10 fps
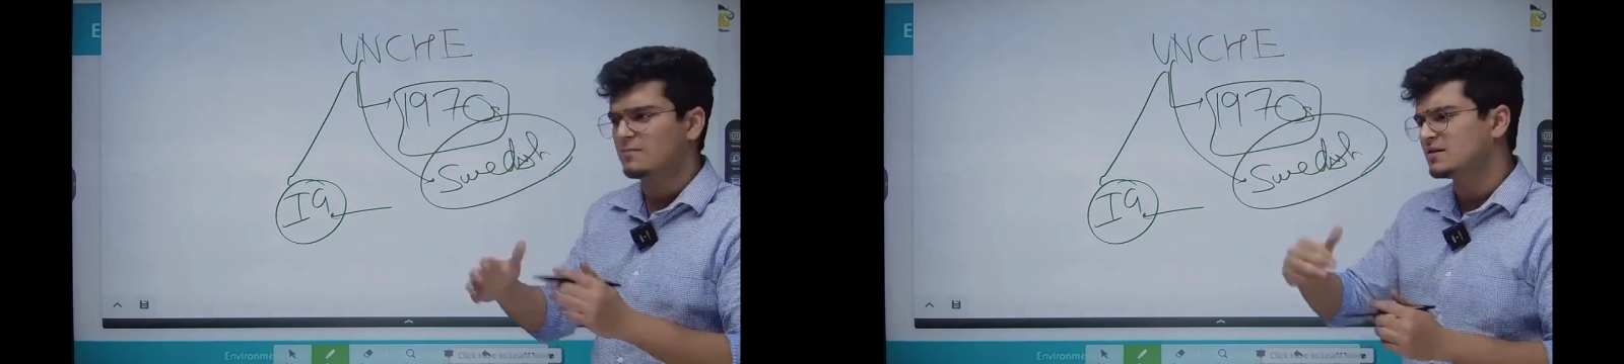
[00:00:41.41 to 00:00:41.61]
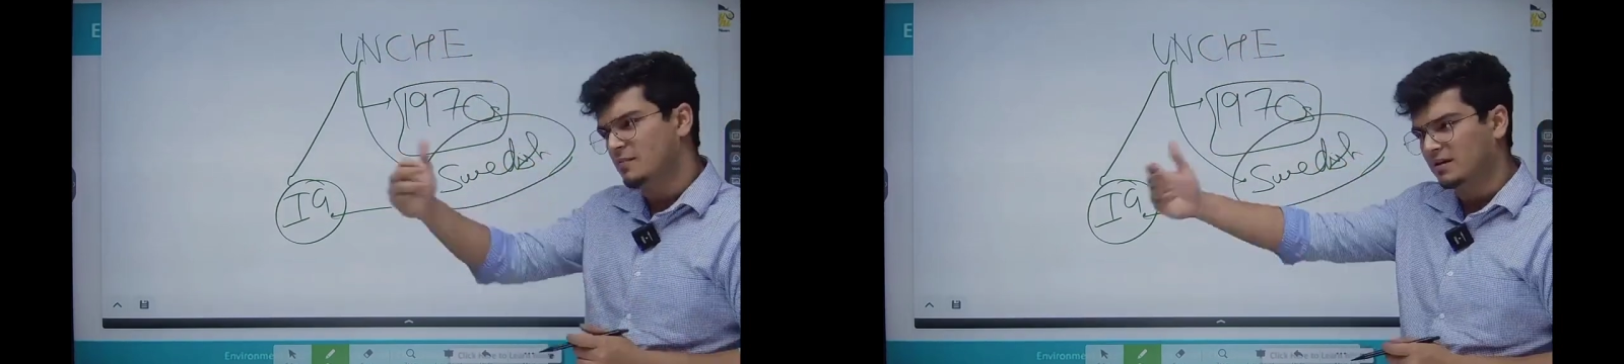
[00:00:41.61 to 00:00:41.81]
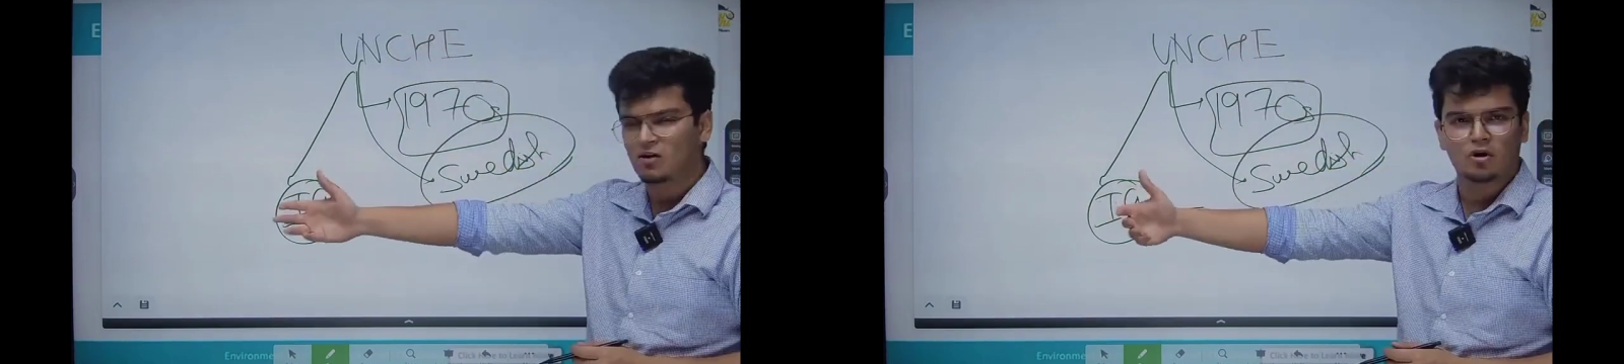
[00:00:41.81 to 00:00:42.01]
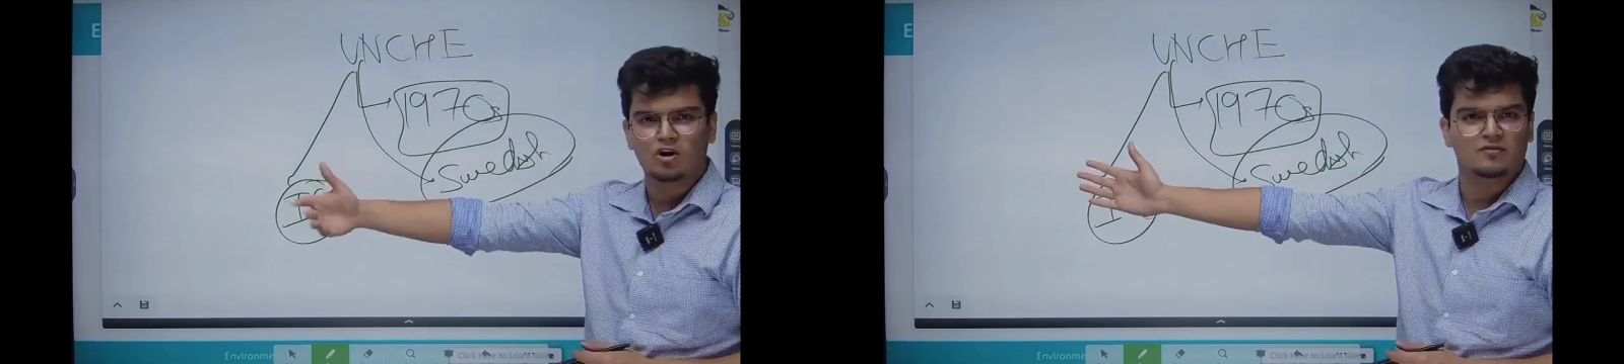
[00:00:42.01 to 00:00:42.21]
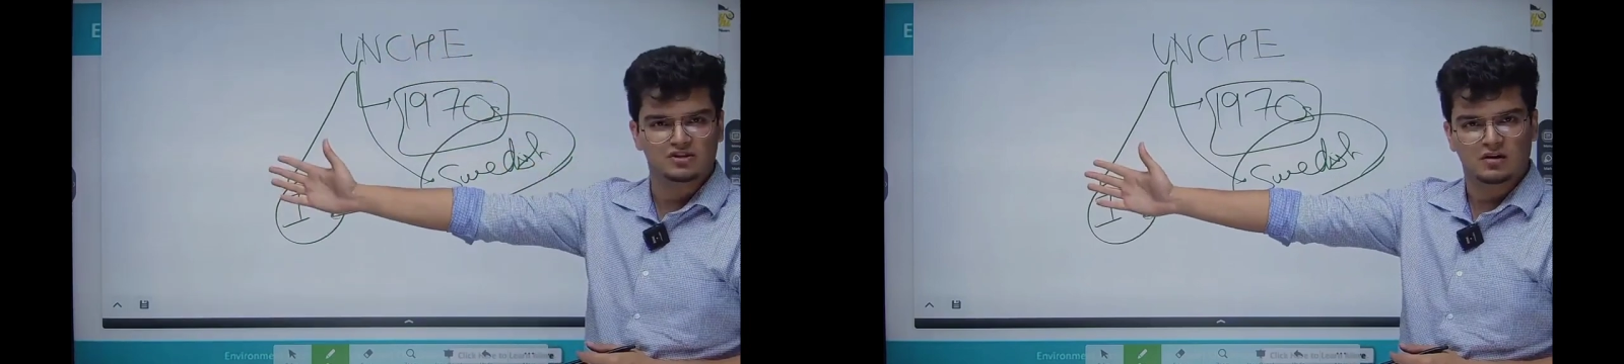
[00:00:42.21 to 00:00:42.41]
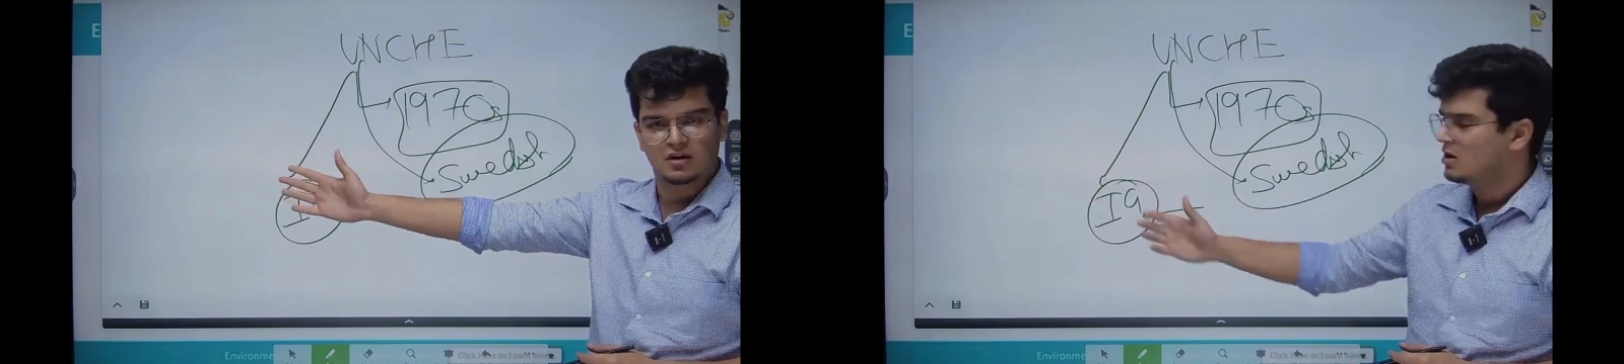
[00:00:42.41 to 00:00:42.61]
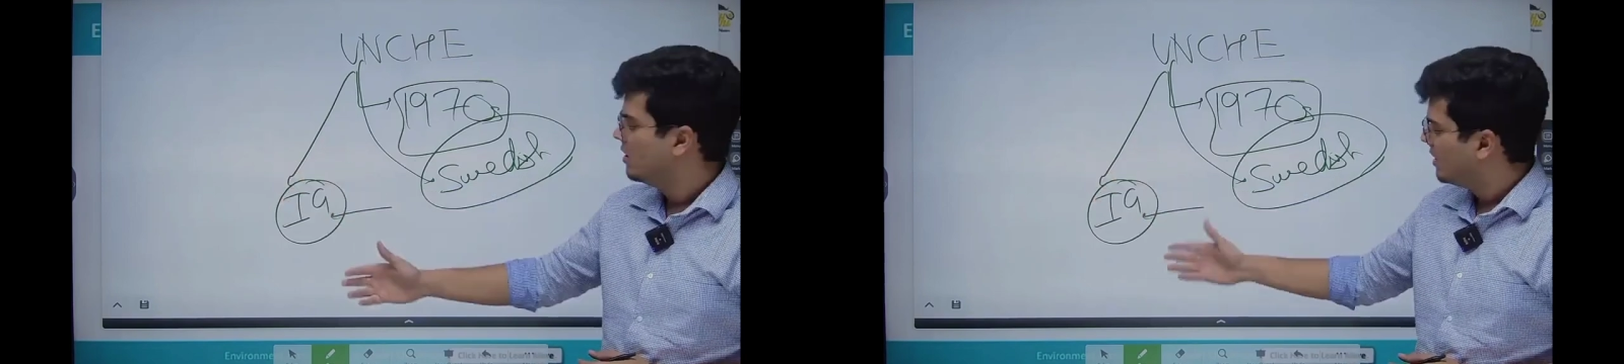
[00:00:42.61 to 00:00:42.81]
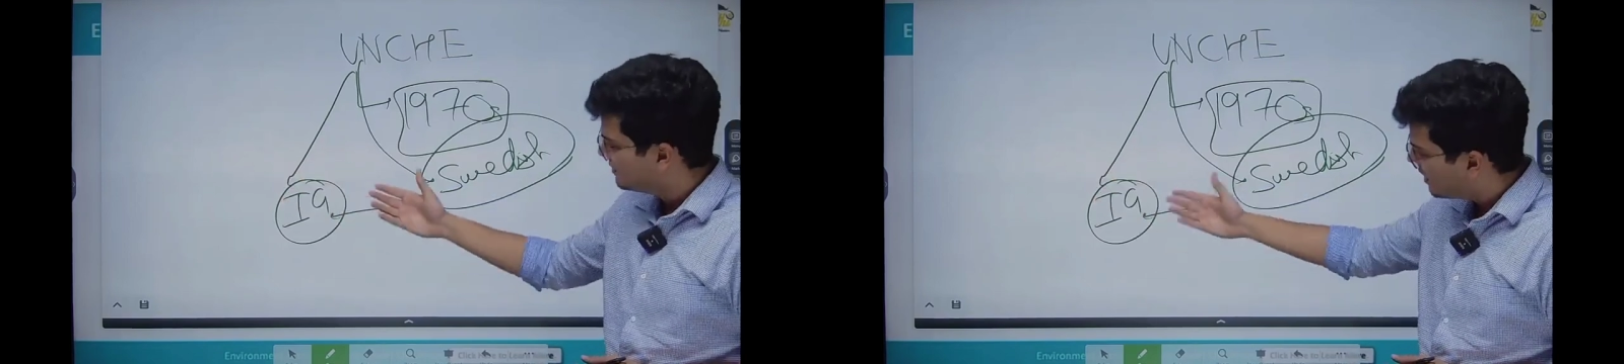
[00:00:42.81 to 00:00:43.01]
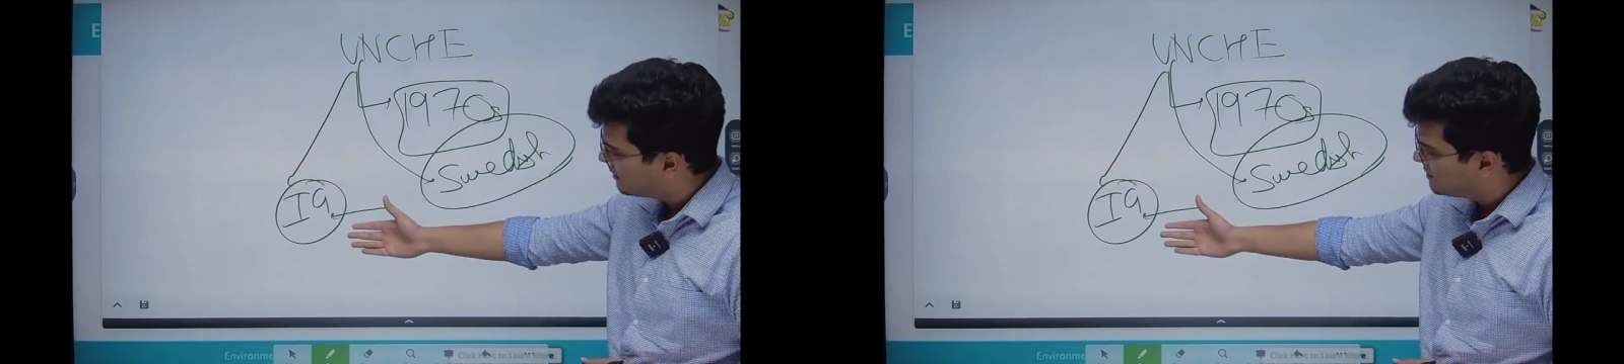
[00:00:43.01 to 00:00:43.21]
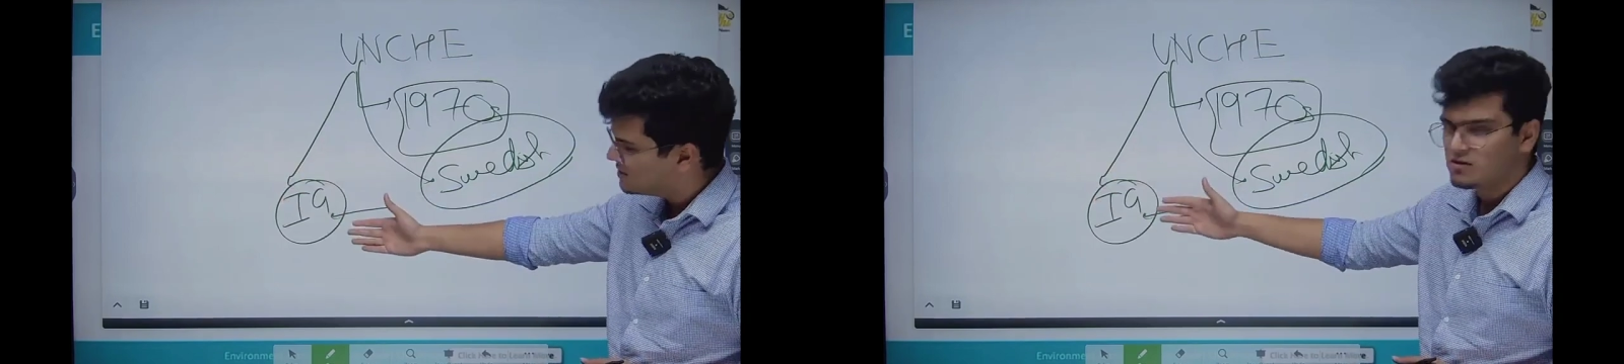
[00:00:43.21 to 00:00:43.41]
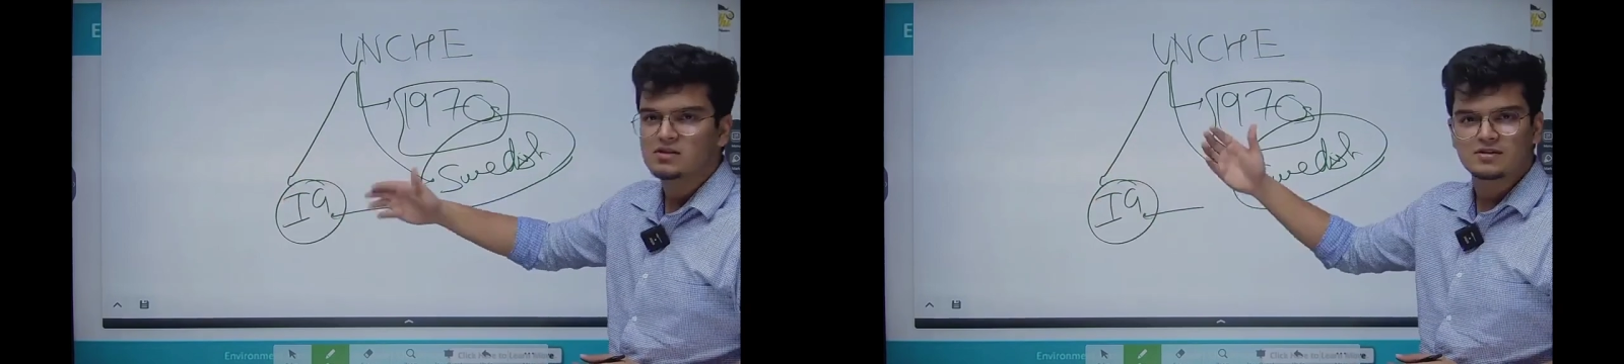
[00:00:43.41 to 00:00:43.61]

but some other lowly official. Indira Gandhi ji was a